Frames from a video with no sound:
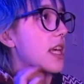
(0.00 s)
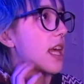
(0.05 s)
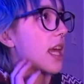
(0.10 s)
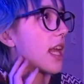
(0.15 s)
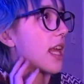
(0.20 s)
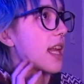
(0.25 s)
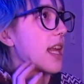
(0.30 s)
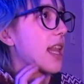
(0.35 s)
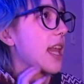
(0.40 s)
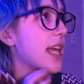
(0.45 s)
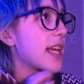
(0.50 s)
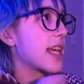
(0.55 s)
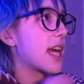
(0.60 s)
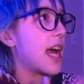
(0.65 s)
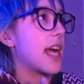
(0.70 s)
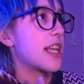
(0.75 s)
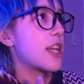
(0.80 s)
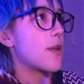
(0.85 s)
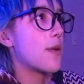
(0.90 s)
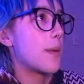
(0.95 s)
and like
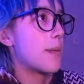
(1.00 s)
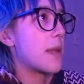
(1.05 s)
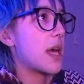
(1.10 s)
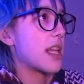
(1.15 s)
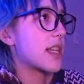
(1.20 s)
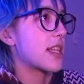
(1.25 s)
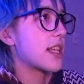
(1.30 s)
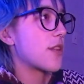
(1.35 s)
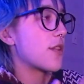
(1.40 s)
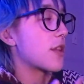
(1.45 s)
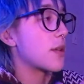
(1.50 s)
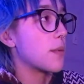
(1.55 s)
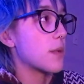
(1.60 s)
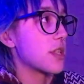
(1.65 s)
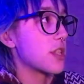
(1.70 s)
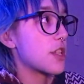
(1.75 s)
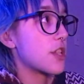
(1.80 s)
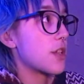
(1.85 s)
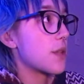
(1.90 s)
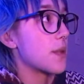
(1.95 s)
I know I'm not the only one
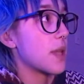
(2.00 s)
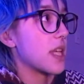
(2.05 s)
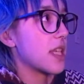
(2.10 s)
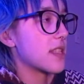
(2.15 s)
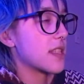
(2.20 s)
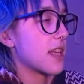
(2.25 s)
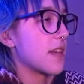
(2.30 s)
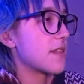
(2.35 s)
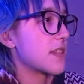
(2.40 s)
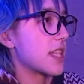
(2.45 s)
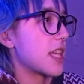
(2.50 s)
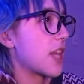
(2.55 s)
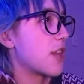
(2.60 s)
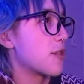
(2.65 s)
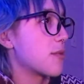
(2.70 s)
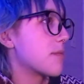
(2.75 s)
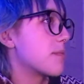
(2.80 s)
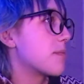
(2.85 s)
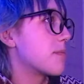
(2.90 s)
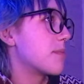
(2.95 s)
to do this, and I've seen
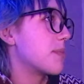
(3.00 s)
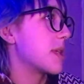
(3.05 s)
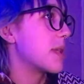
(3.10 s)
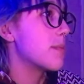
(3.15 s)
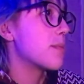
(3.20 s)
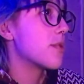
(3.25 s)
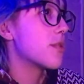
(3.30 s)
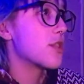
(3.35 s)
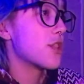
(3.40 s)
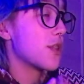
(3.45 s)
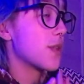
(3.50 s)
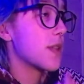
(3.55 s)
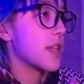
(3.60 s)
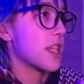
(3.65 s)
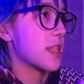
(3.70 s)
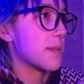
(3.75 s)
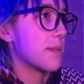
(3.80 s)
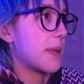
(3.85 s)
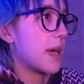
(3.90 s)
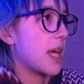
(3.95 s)
other people do
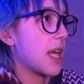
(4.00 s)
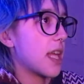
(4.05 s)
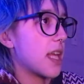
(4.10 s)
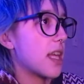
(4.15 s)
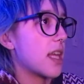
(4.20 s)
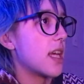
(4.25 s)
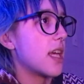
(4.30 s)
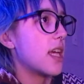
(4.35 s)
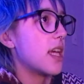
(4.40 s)
this, but